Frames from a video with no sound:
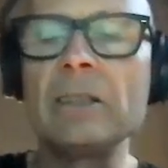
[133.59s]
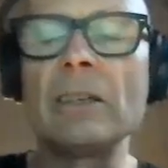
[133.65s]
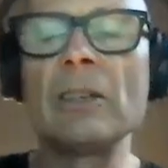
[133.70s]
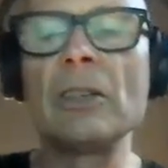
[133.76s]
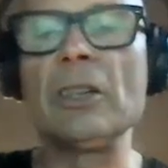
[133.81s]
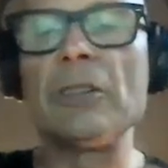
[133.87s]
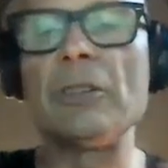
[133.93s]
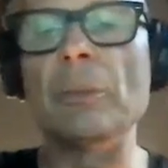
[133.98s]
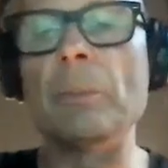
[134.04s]

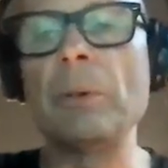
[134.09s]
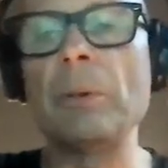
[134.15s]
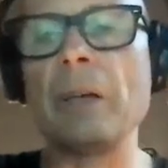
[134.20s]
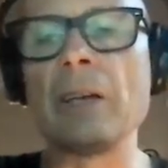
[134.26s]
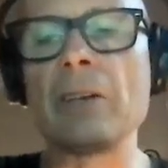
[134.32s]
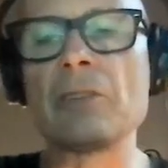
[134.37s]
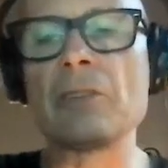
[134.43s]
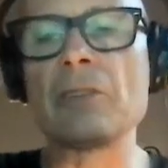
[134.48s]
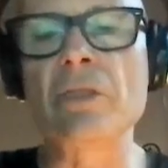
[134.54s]
along the
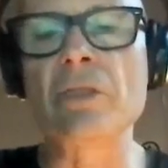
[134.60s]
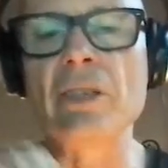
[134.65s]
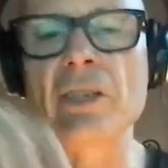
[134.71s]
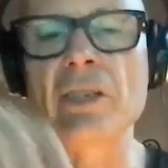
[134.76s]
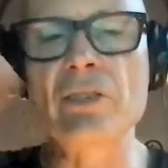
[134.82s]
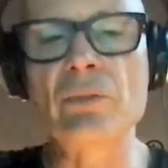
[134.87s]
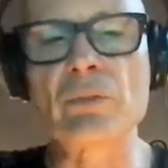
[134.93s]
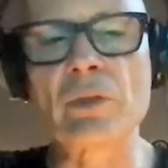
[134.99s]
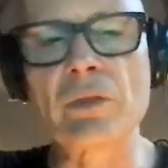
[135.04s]
banks of the
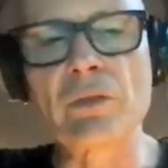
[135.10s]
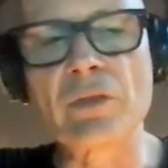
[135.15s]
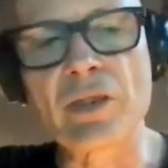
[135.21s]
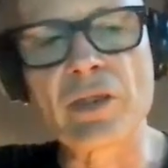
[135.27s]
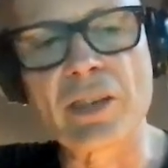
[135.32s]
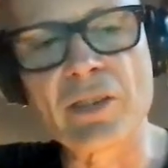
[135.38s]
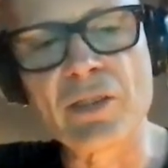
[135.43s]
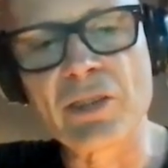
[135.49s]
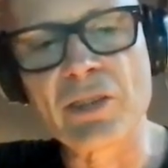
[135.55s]
East
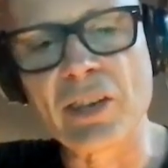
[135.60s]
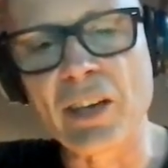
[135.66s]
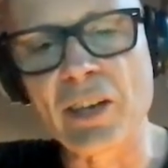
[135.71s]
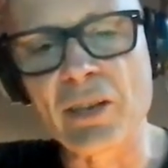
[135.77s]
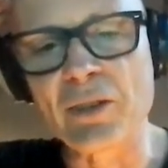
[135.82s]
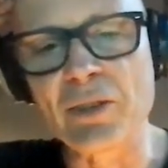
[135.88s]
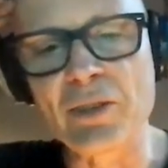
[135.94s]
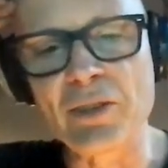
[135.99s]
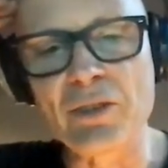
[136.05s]
River on the
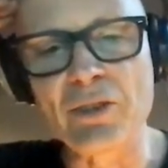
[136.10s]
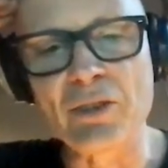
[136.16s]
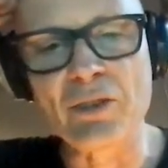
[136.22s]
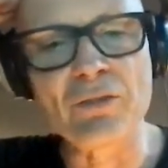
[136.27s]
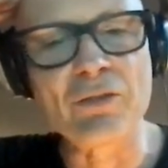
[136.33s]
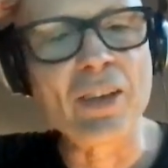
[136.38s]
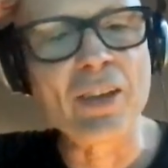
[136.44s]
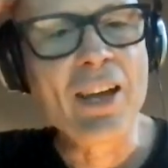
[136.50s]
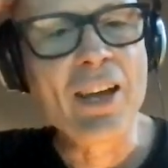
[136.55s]
island
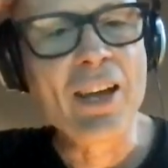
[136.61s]
of